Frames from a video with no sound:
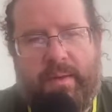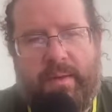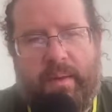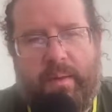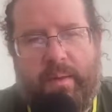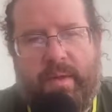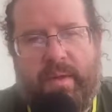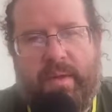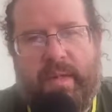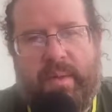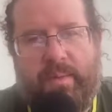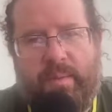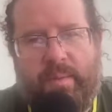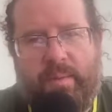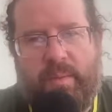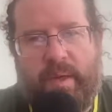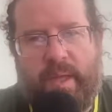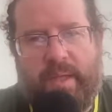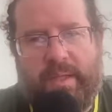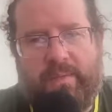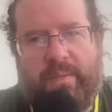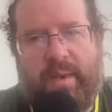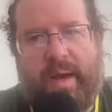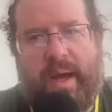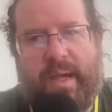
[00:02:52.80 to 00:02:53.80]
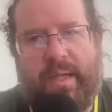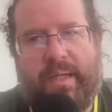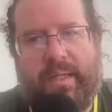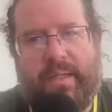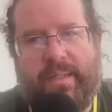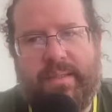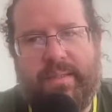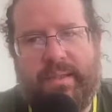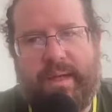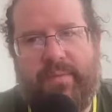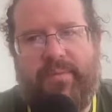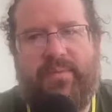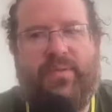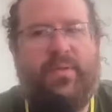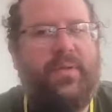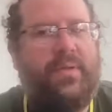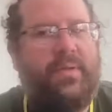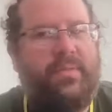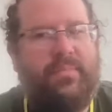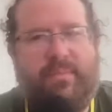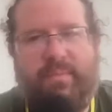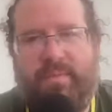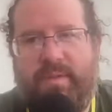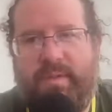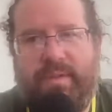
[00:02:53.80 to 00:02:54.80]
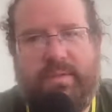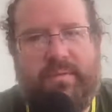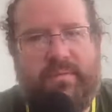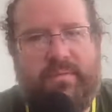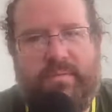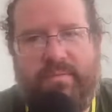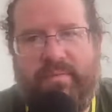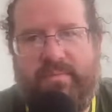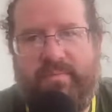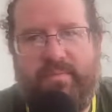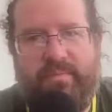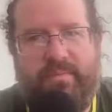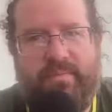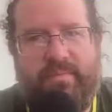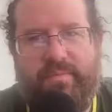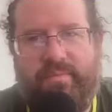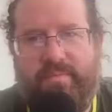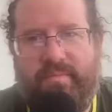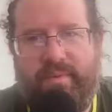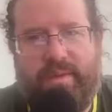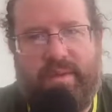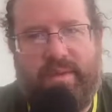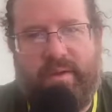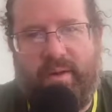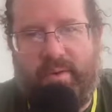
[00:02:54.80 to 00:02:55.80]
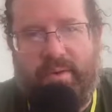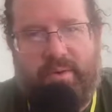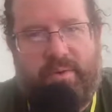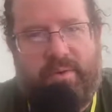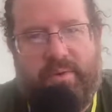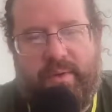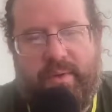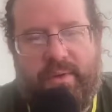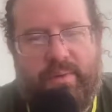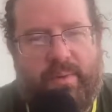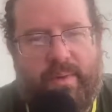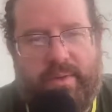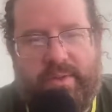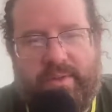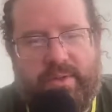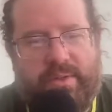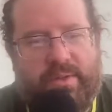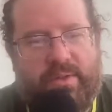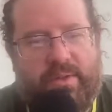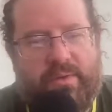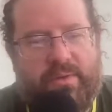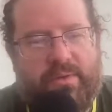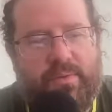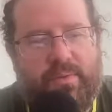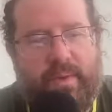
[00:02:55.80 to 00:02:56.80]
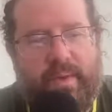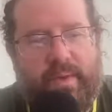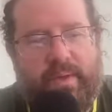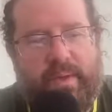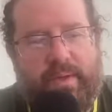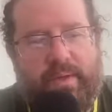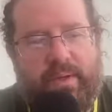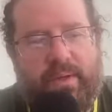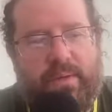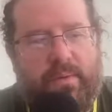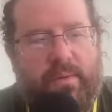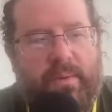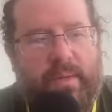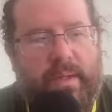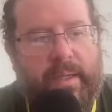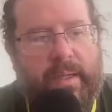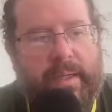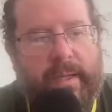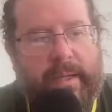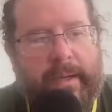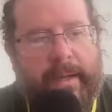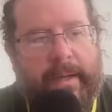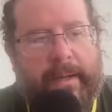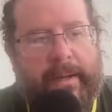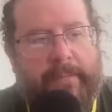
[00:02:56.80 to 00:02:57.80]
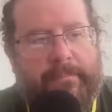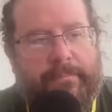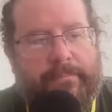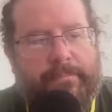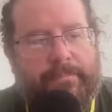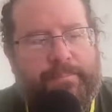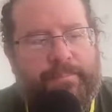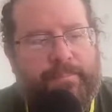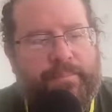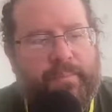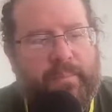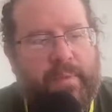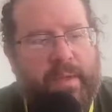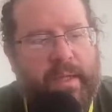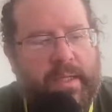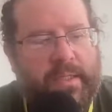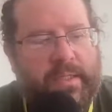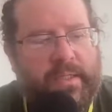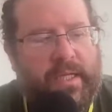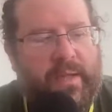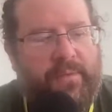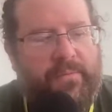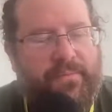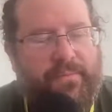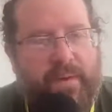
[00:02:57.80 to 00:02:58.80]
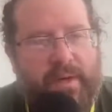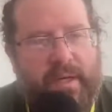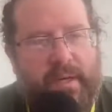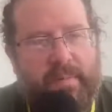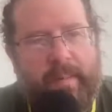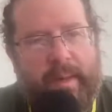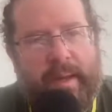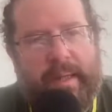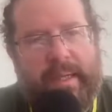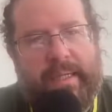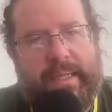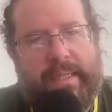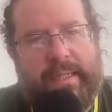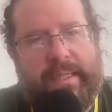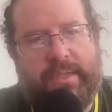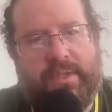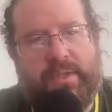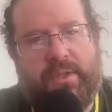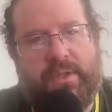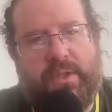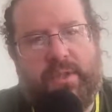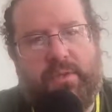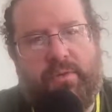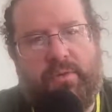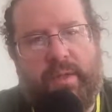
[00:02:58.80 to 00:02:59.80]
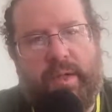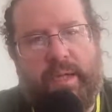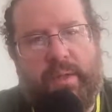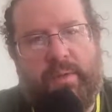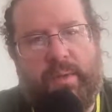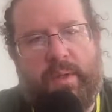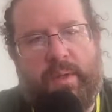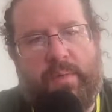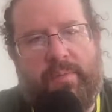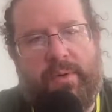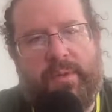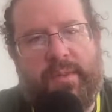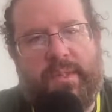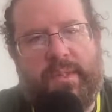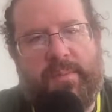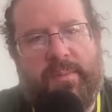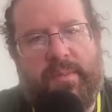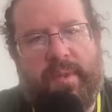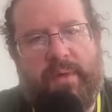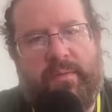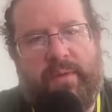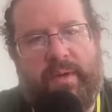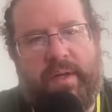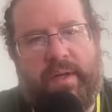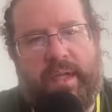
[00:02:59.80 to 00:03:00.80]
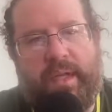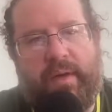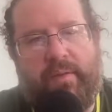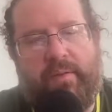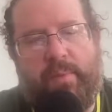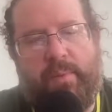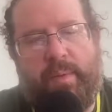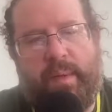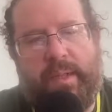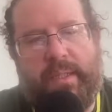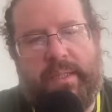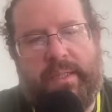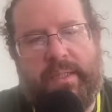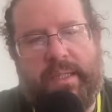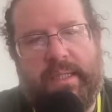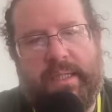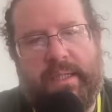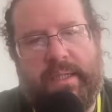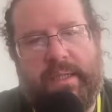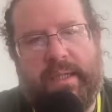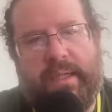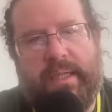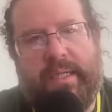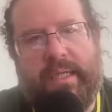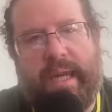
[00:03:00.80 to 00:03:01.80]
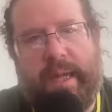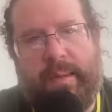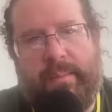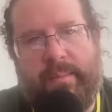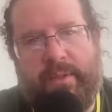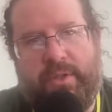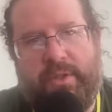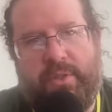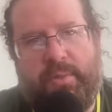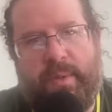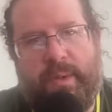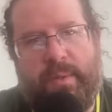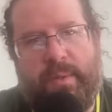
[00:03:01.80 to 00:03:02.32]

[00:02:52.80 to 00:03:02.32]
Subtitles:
only thing he would like to add, after he'd just gone through the question in the usual way they do, so he fundamentally disagreed with the principle of undercover policing, that it damaged